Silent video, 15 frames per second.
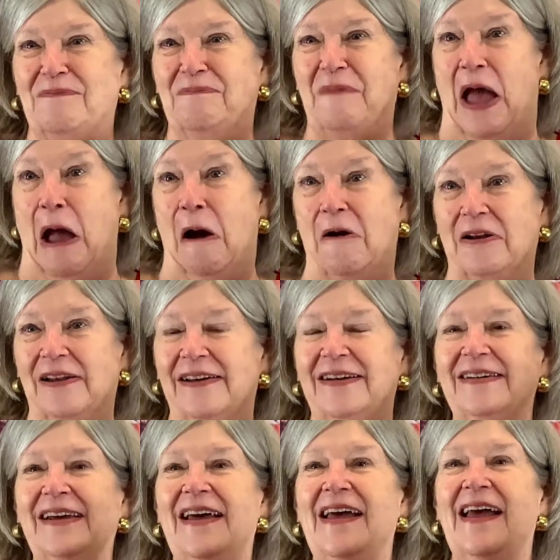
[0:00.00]
outlet
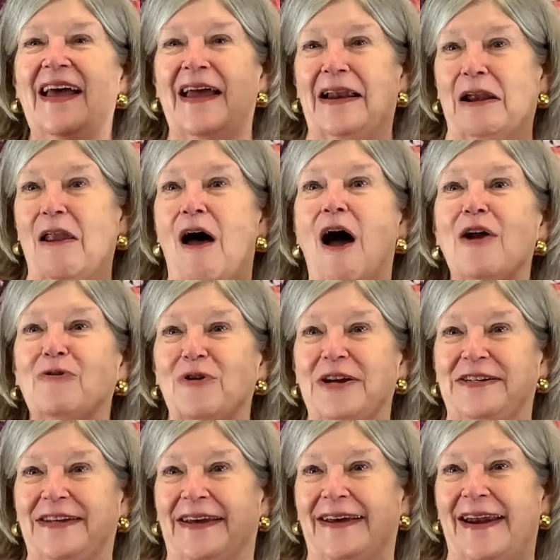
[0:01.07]
and lottery
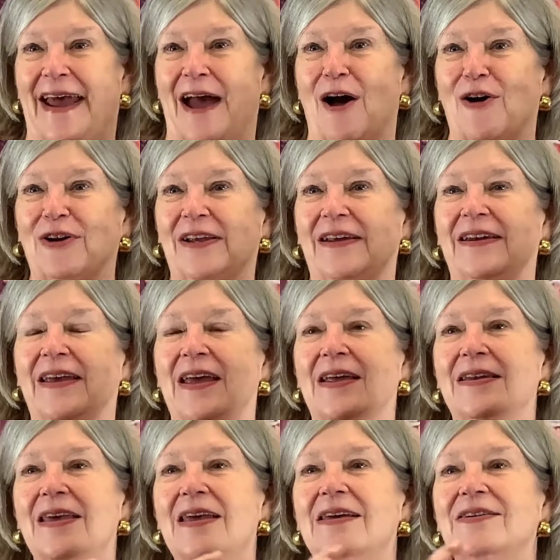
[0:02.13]
ticket outlet and
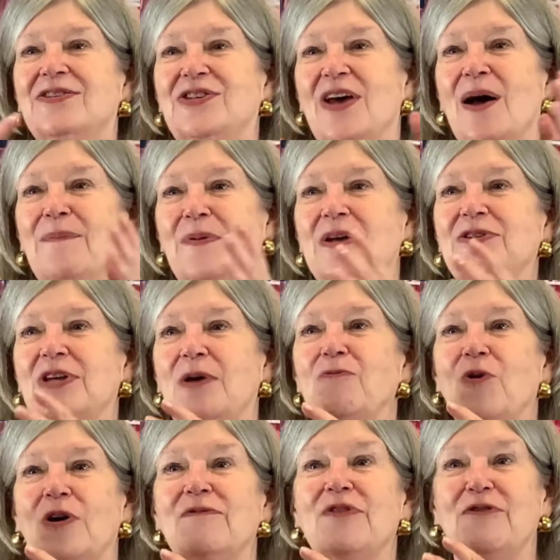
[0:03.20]
ends up as
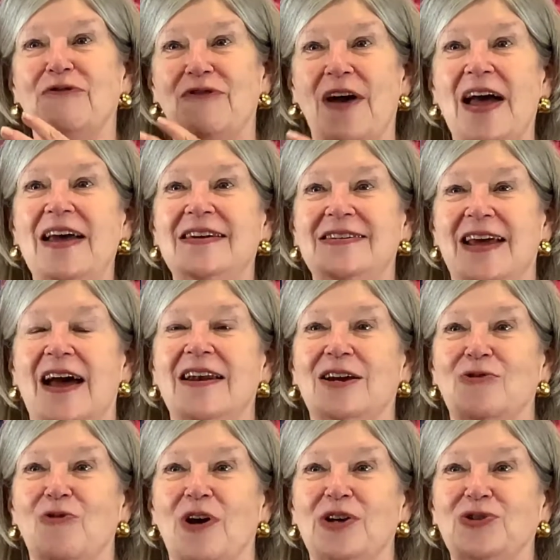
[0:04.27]
one of the fine dining
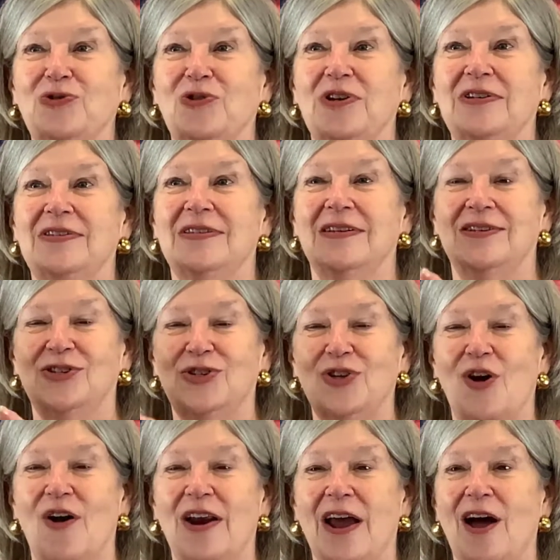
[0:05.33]
restaurants that's
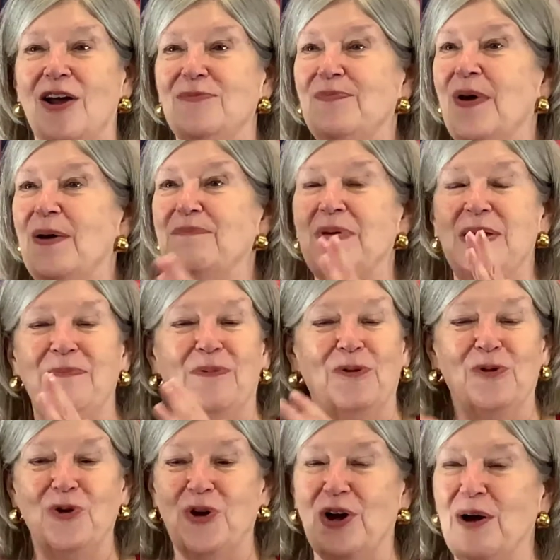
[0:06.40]
sought out by people
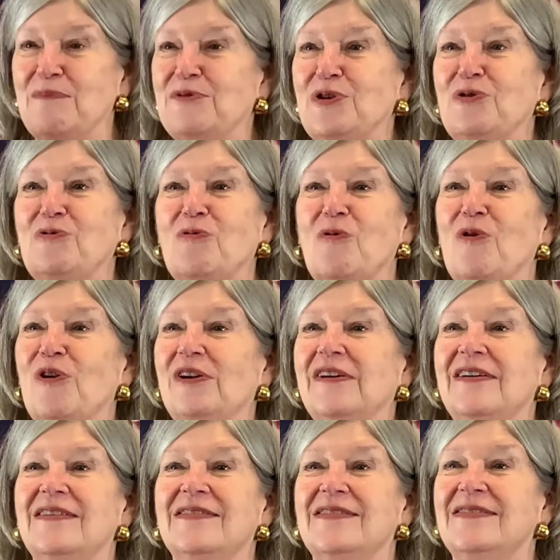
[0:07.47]
who come to New
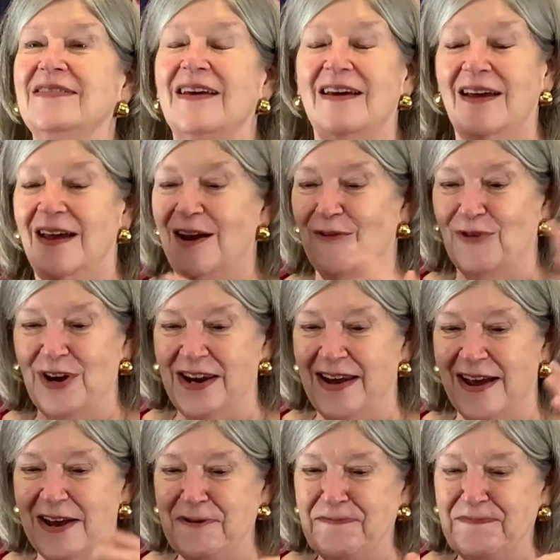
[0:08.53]
Orleans every
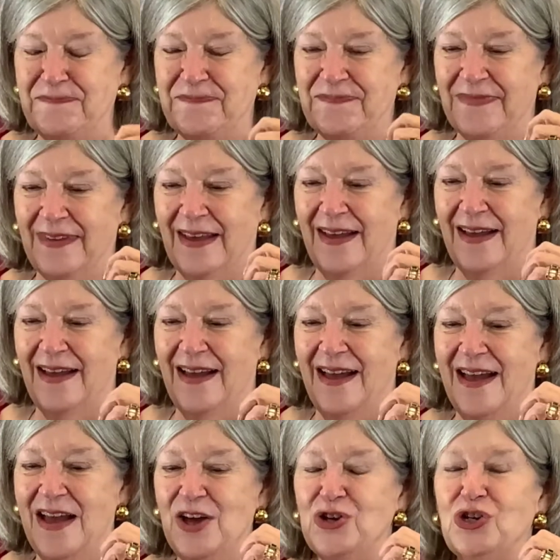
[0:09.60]
day.
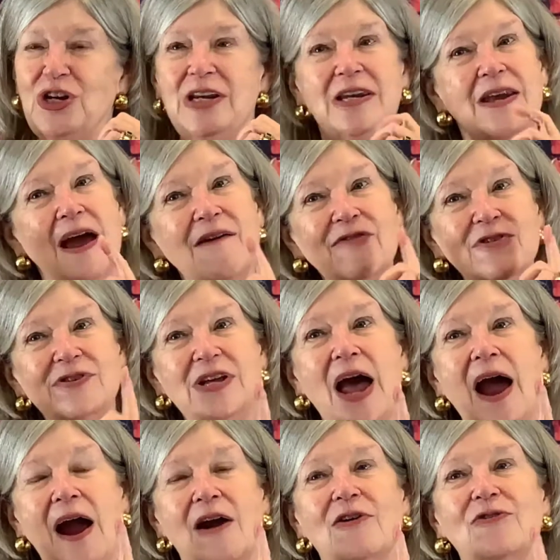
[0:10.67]
She never
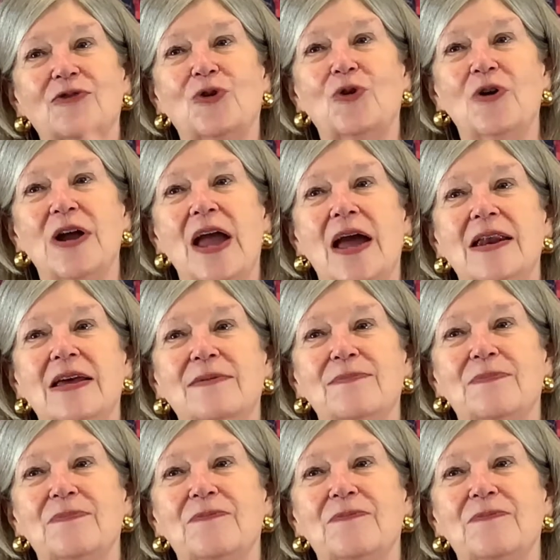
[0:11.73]
tired of creating